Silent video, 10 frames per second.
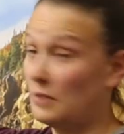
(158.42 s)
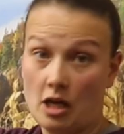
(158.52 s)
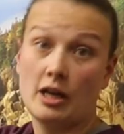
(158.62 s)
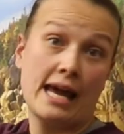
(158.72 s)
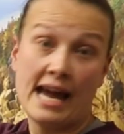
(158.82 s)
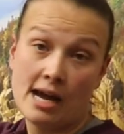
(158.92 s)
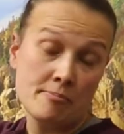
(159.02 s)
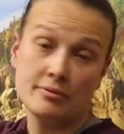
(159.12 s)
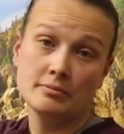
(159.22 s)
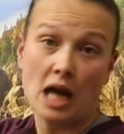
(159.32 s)
a
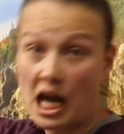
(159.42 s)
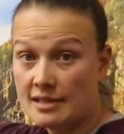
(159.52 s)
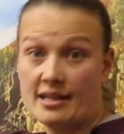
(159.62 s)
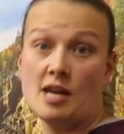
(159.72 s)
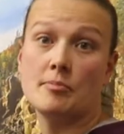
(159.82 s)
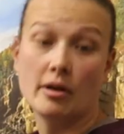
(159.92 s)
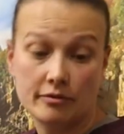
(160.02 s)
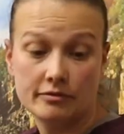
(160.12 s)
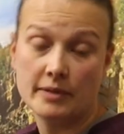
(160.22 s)
cap on top of.